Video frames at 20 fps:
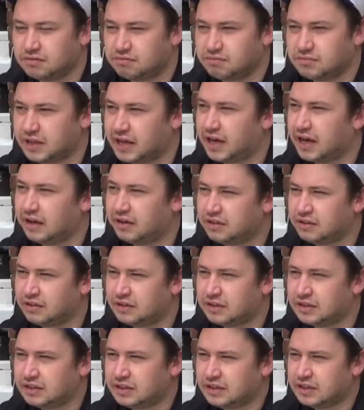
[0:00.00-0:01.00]
Yeah.
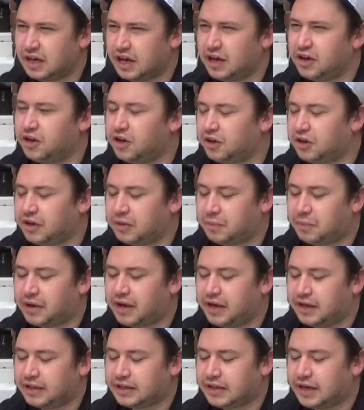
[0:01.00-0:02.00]
And looking
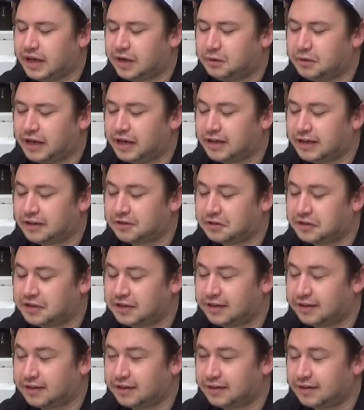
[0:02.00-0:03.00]
back now, I
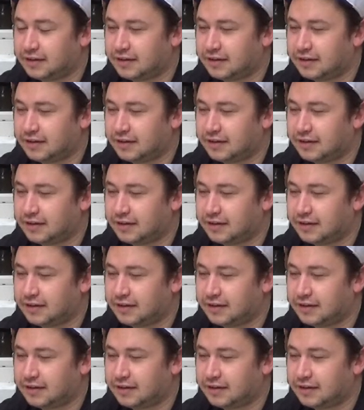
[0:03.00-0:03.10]
think